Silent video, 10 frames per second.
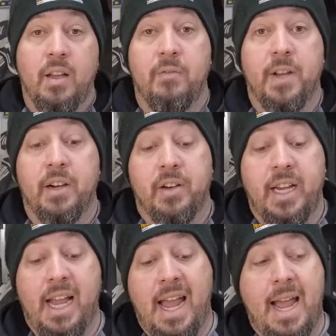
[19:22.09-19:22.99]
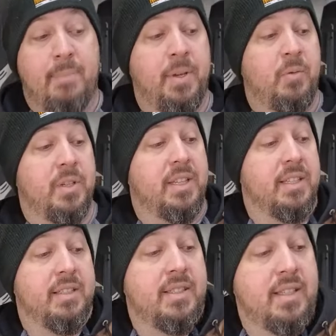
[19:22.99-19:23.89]
very happy with
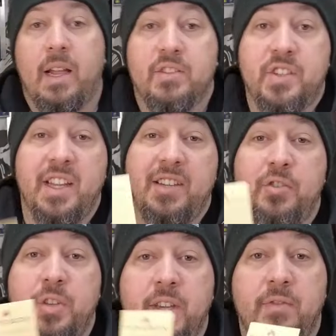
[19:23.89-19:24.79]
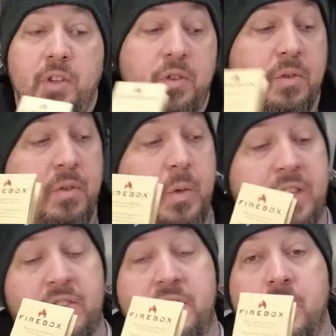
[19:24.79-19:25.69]
this. So they do give you, with
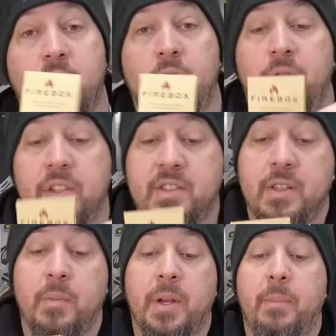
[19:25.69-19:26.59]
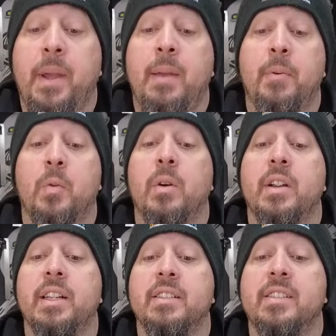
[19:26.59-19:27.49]
the stove, this little bit of
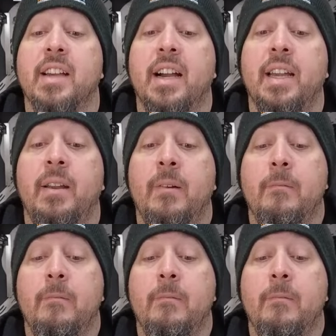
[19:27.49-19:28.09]
paperwork inside.